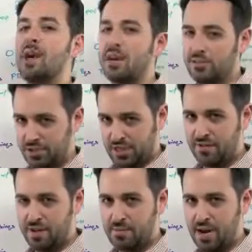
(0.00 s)
theoretical
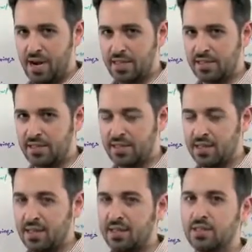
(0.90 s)
stuff in mind,
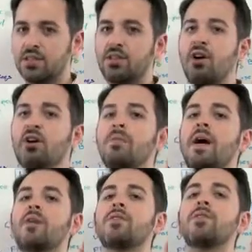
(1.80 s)
let's talk
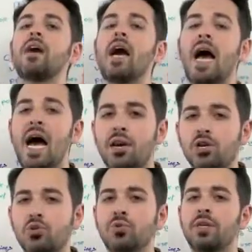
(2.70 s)
about
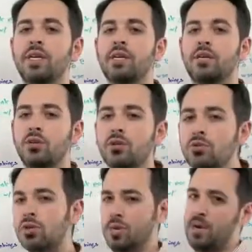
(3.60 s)
actually
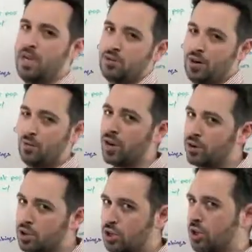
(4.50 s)
using PageRank,
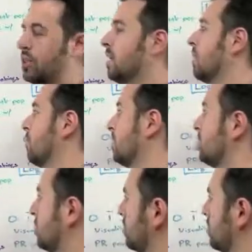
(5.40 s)
where you should and where you